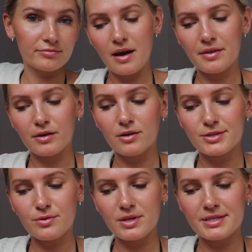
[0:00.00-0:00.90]
And then
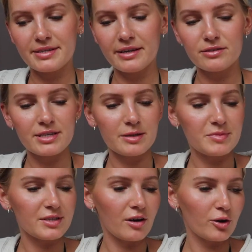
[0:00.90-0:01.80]
also, these nail
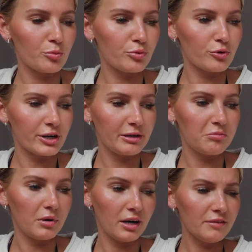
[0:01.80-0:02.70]
tips are
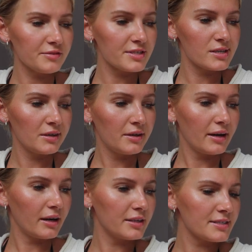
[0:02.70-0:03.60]
pre-buffed.
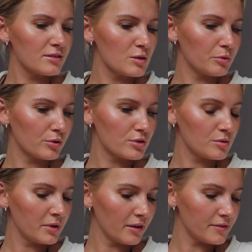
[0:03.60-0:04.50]
At least they're supposed to
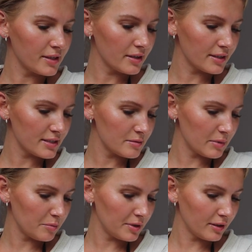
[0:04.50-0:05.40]
be. I feel like these
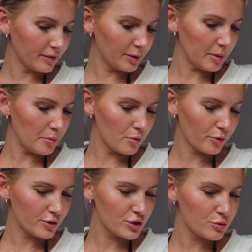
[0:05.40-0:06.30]
might be a little bit
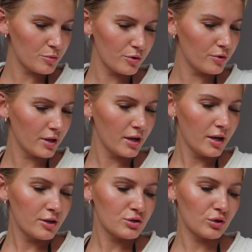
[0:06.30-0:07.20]
more smooth.
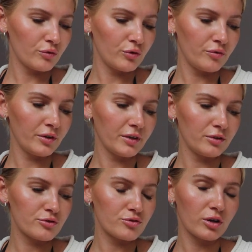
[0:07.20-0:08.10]
So if you feel that
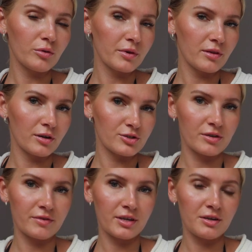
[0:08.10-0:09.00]
you struggle with
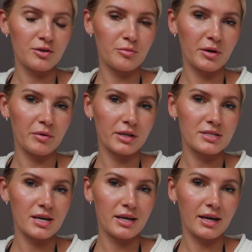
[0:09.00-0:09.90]
longevity, you might want
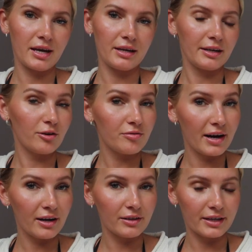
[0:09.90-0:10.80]
to take a nail
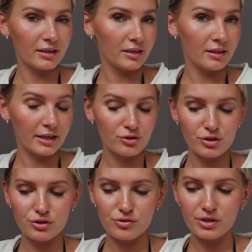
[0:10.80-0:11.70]
file, like an
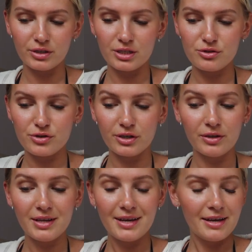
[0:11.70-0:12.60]
electric drill,
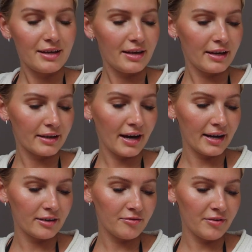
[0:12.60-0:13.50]
e-drill, and
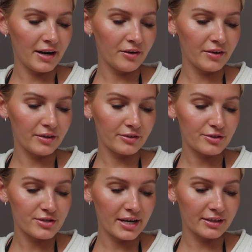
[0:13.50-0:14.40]
kind of file the
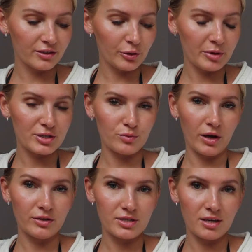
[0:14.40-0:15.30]
underside a little bit as
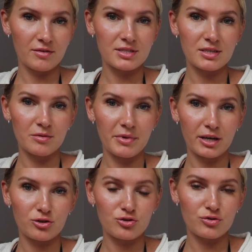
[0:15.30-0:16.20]
well to give it some
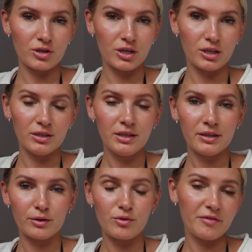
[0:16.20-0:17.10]
extra,
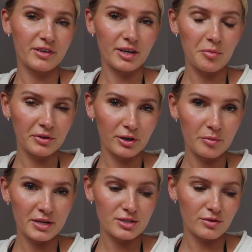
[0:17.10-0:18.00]
like roughen it up a little
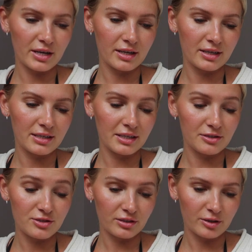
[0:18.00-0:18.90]
bit so that it
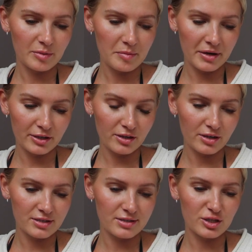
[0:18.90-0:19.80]
adheres a little bit better,
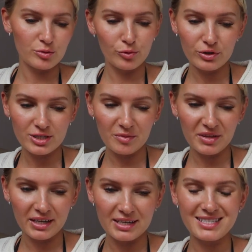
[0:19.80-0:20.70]
because the smoother
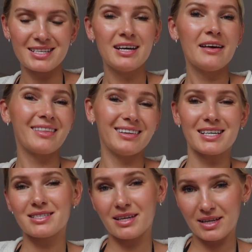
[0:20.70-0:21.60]
something is, the
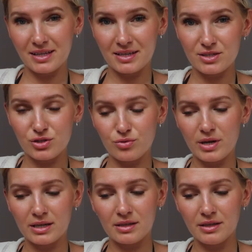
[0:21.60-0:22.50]
less likely it is to
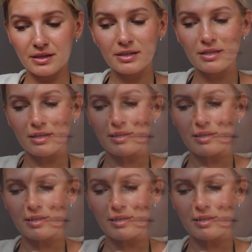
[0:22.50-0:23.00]
adhere.